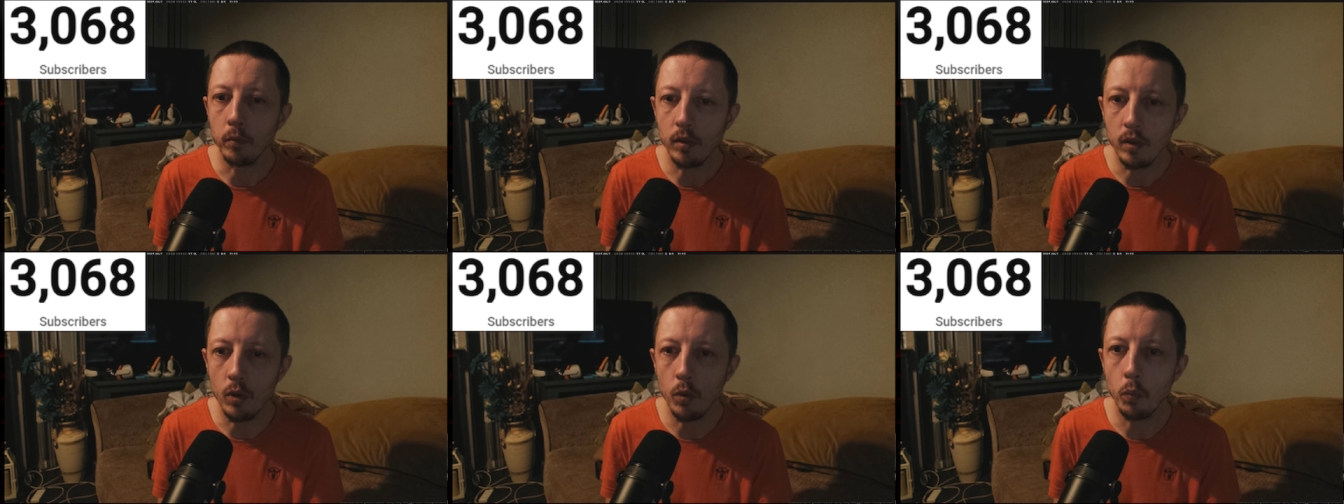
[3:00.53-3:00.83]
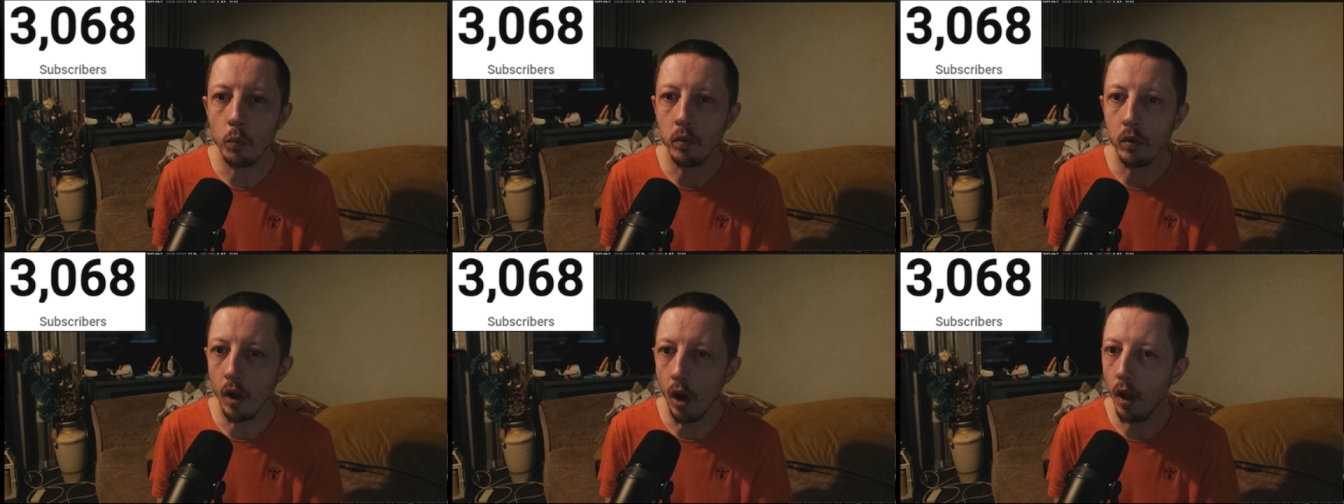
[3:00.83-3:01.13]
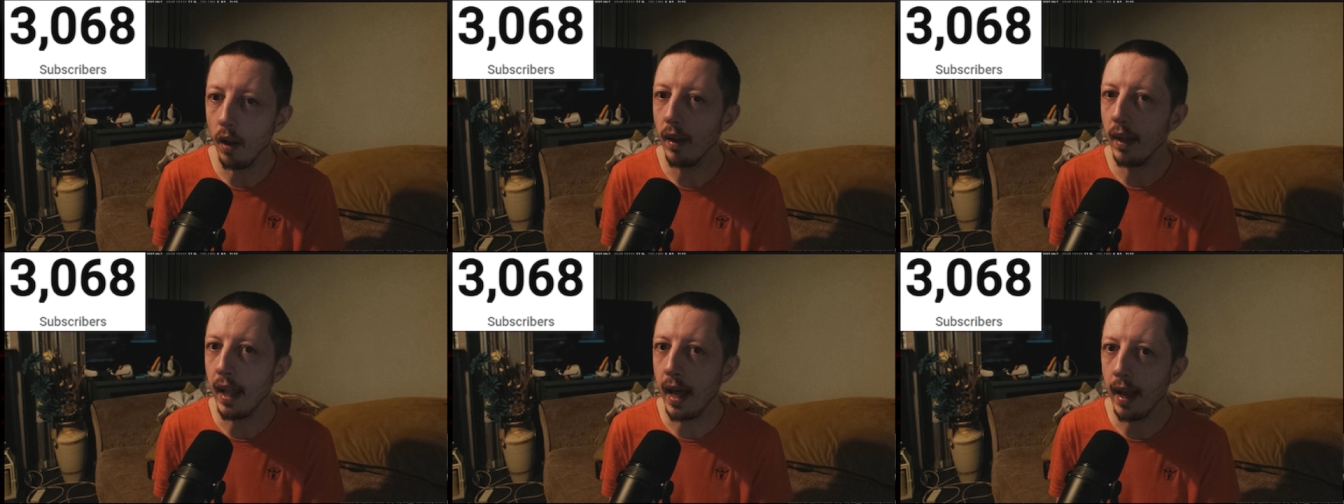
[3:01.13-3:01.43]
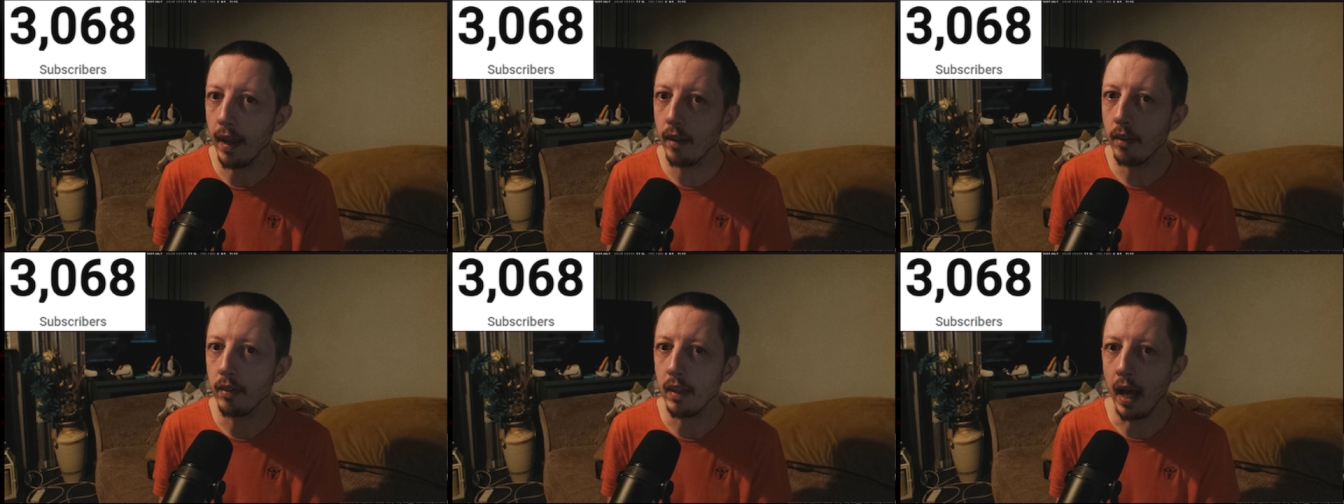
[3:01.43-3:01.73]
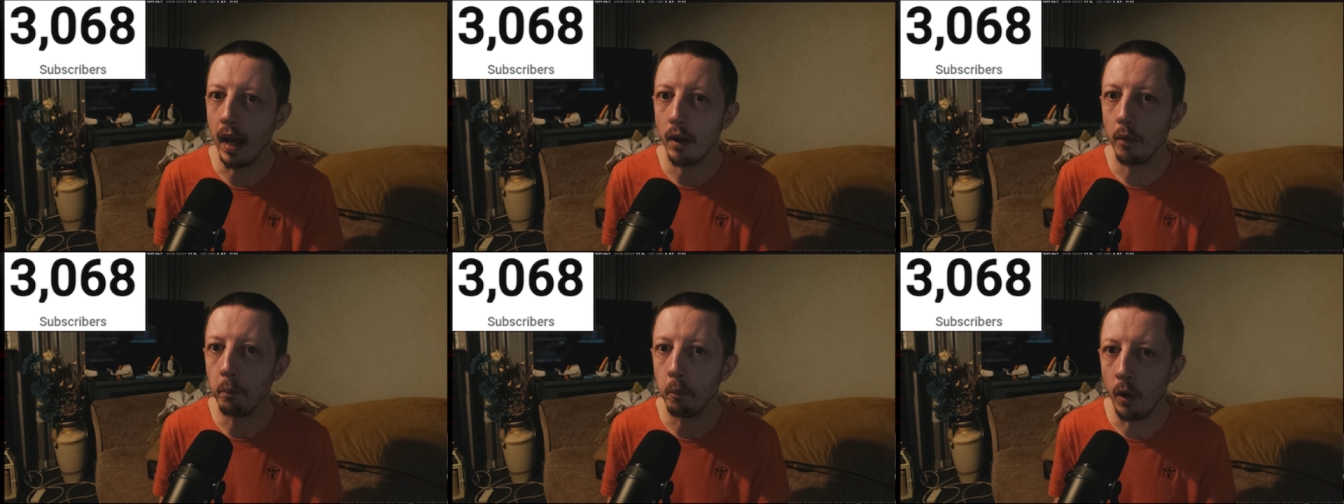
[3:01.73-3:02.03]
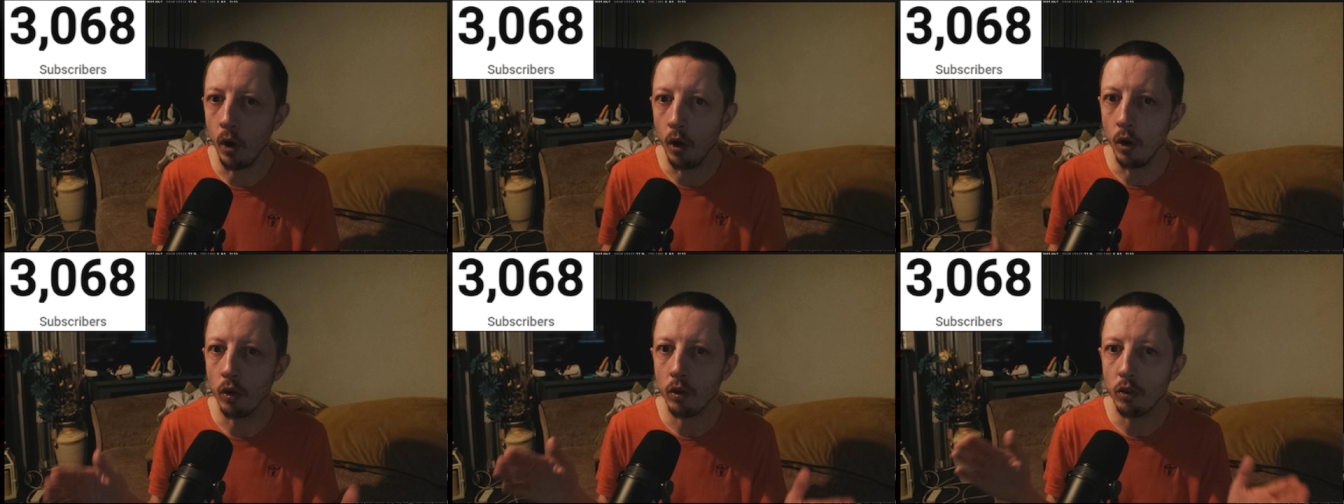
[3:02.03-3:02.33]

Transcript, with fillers: Do you not like that more